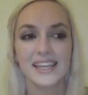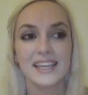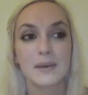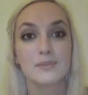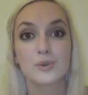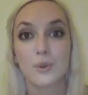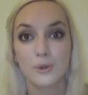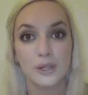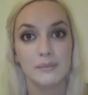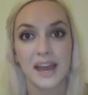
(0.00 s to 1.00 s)
He comes
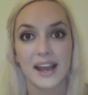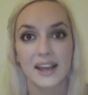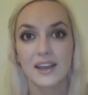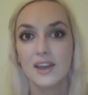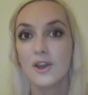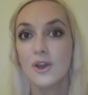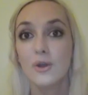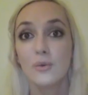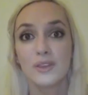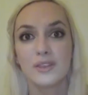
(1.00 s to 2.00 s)
crawling back
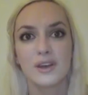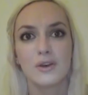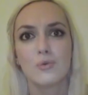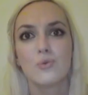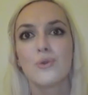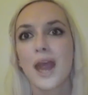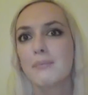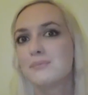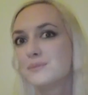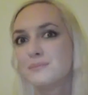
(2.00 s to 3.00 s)
with a
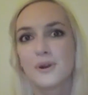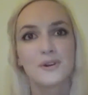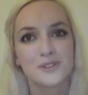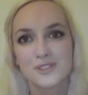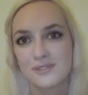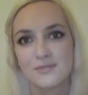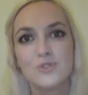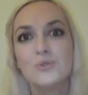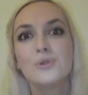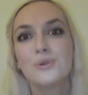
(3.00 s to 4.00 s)
wrapped box of
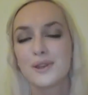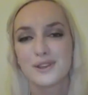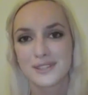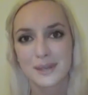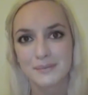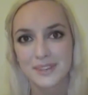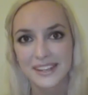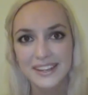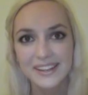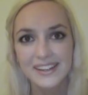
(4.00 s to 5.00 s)
jewellery or
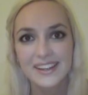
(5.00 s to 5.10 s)
something.